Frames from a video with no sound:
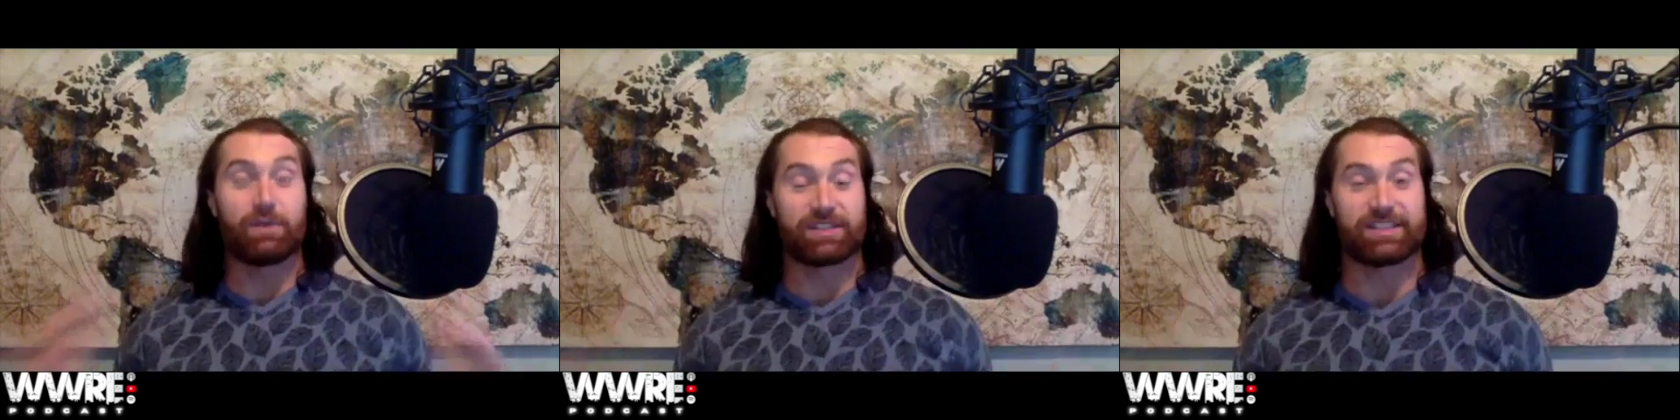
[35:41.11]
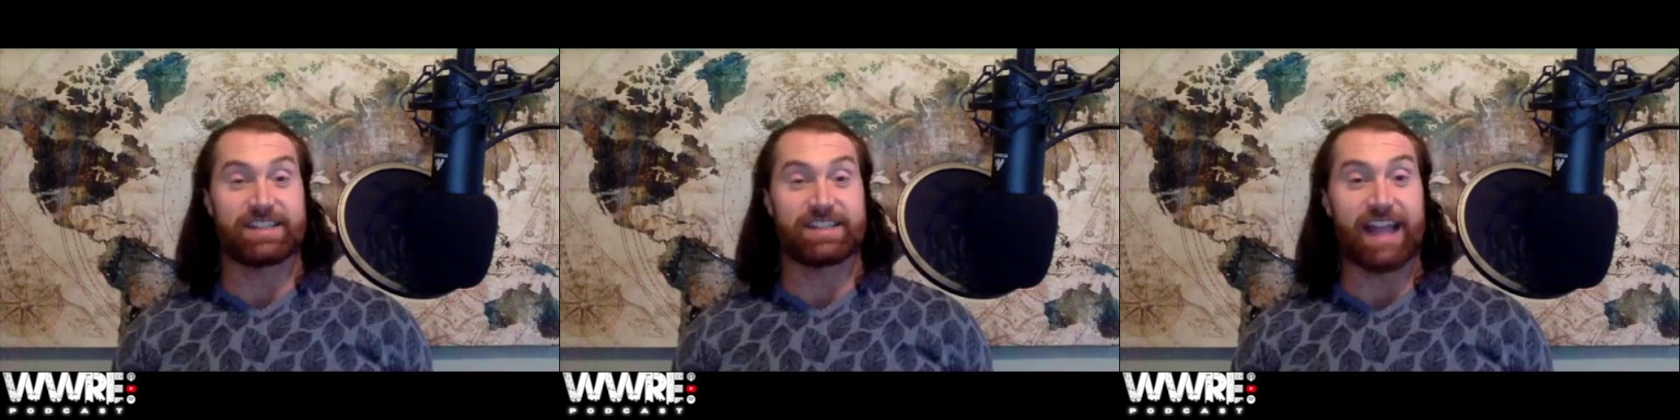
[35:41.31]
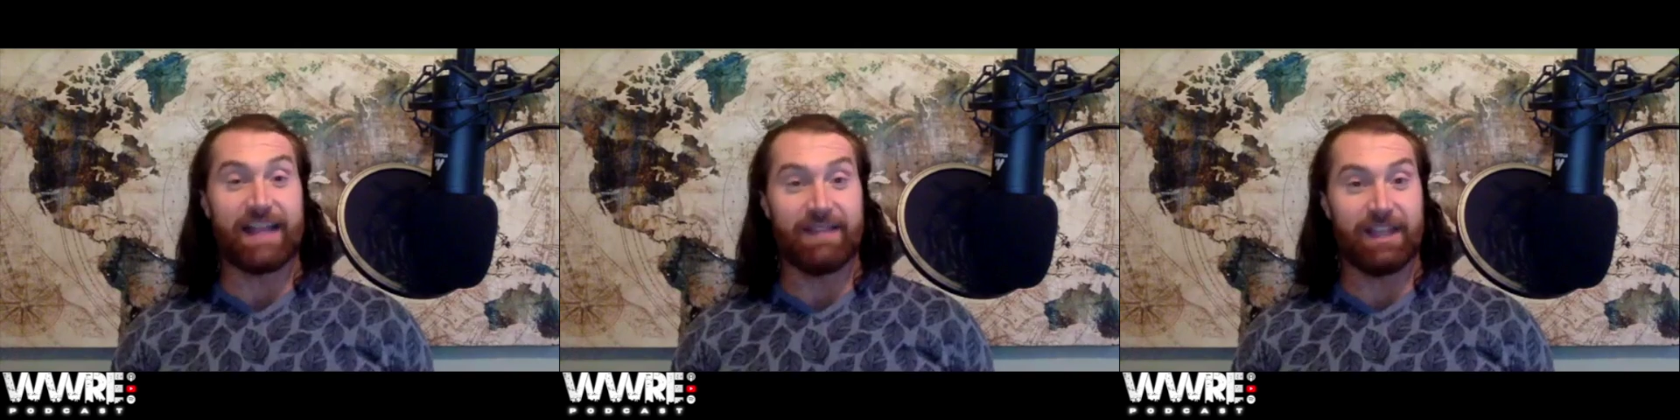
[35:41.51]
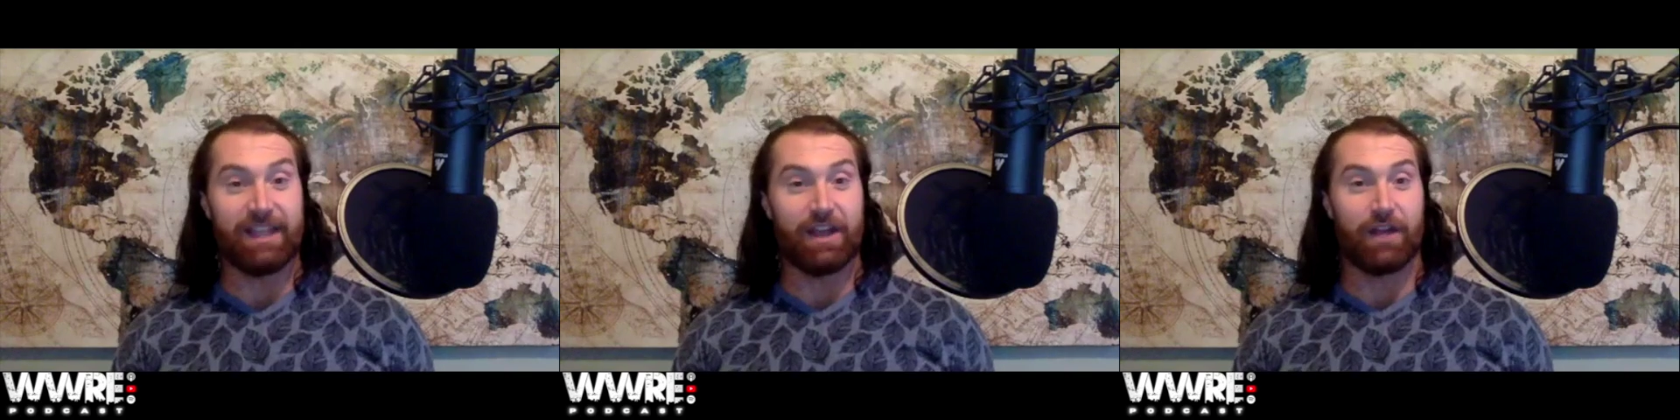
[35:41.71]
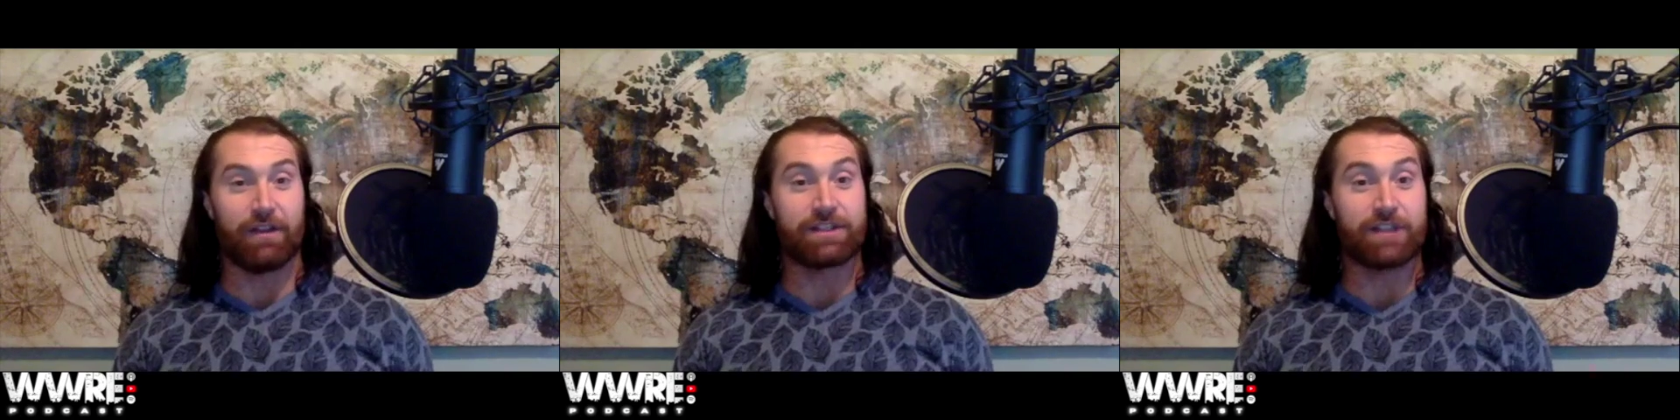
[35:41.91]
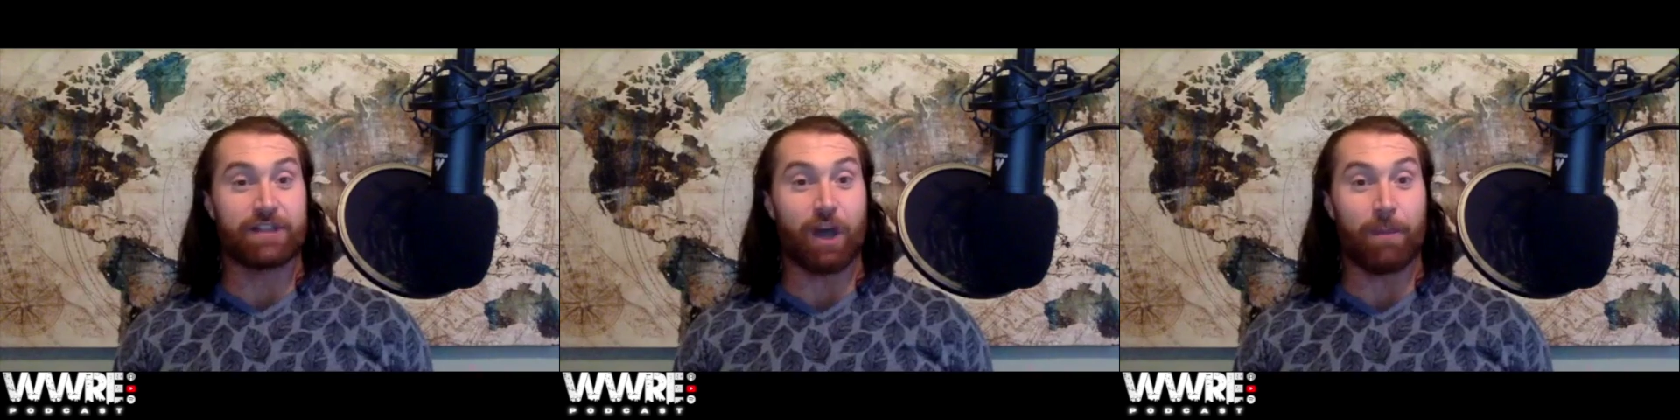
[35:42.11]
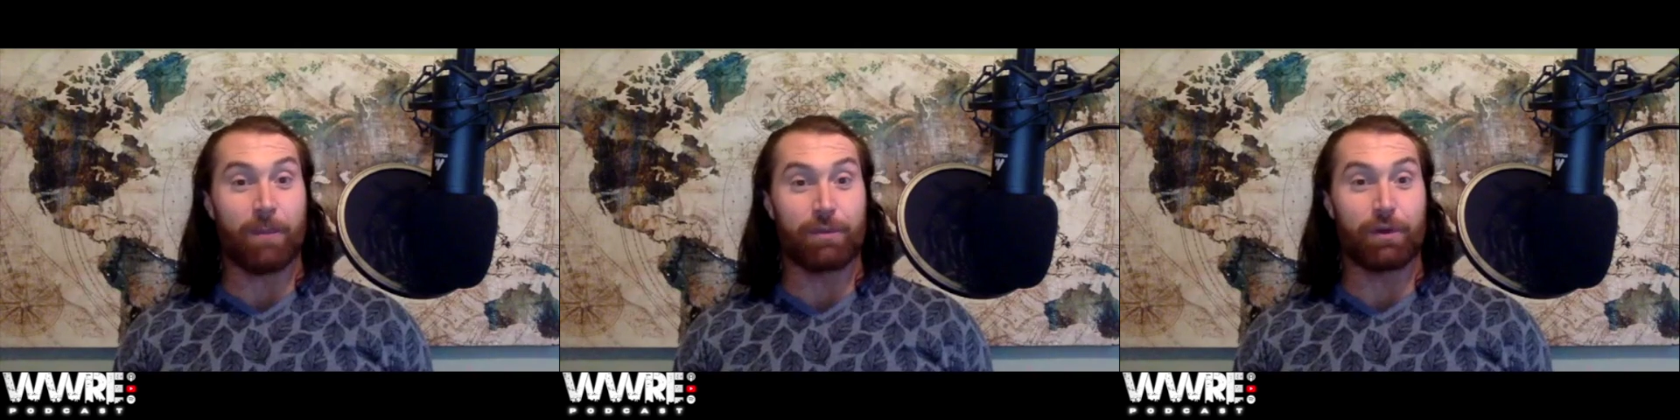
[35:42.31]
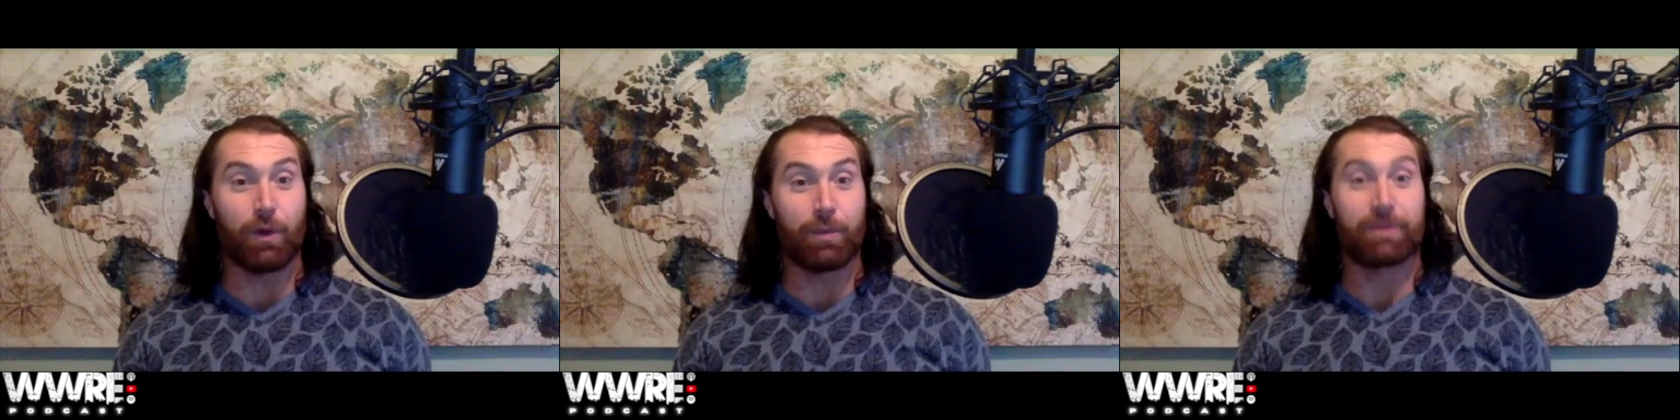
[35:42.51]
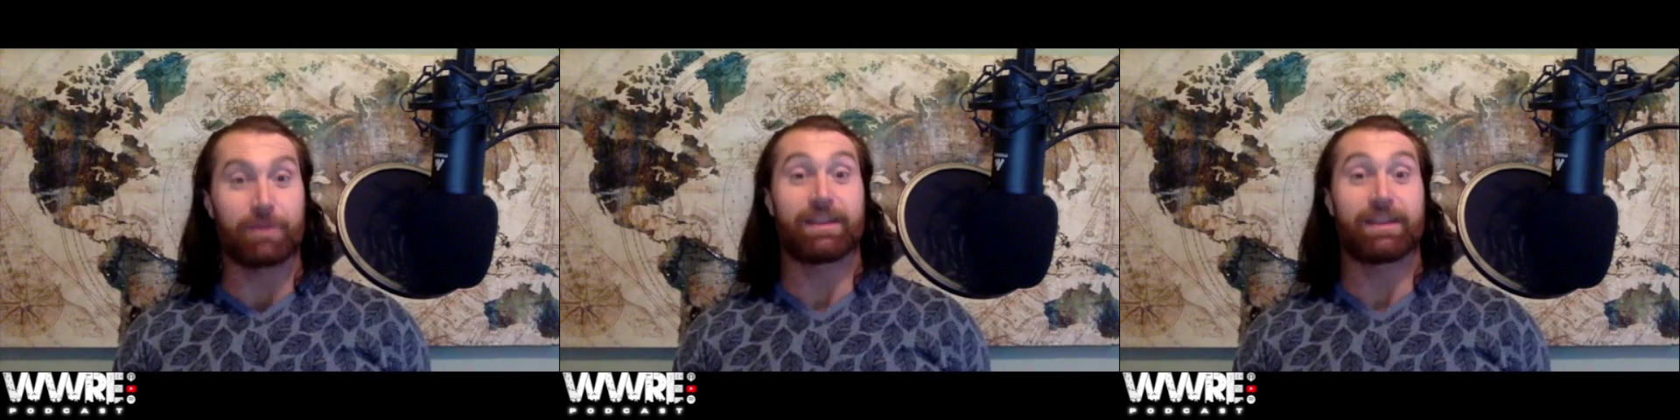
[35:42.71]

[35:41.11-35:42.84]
standing on the top rope